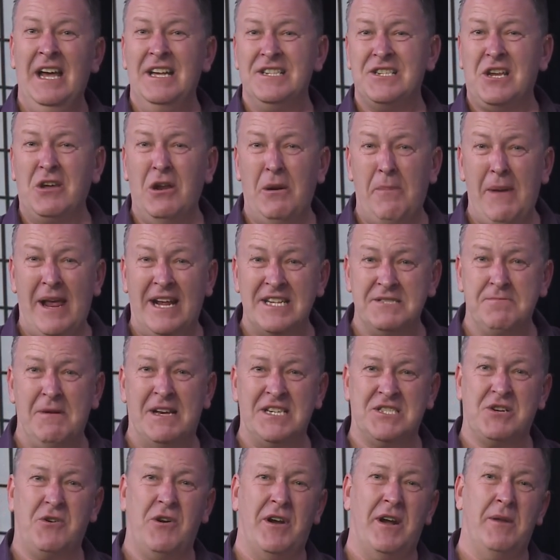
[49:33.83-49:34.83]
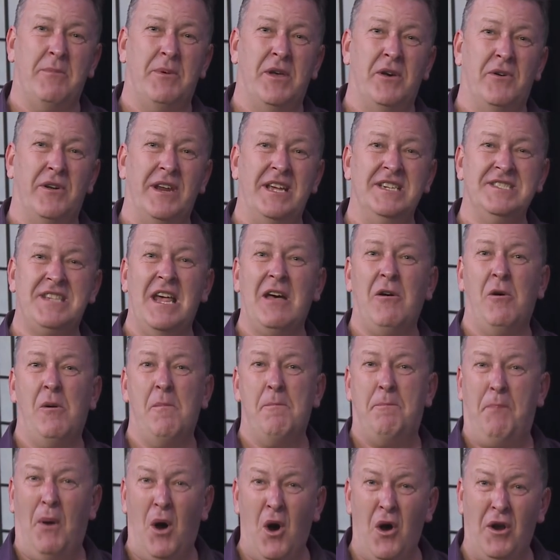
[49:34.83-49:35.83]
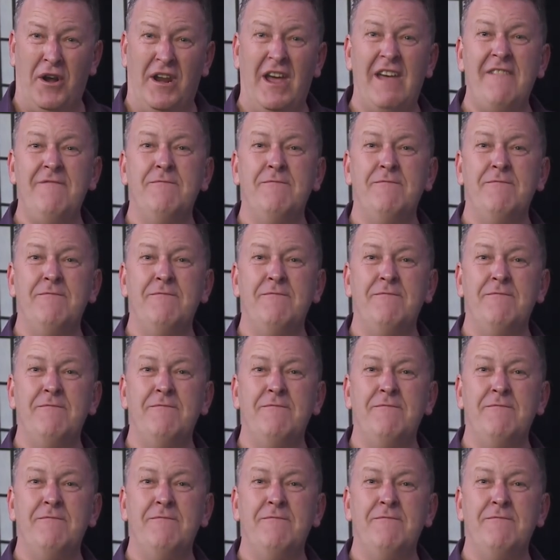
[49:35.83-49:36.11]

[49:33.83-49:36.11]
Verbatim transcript: It's got about as much credibility as Alan Bond,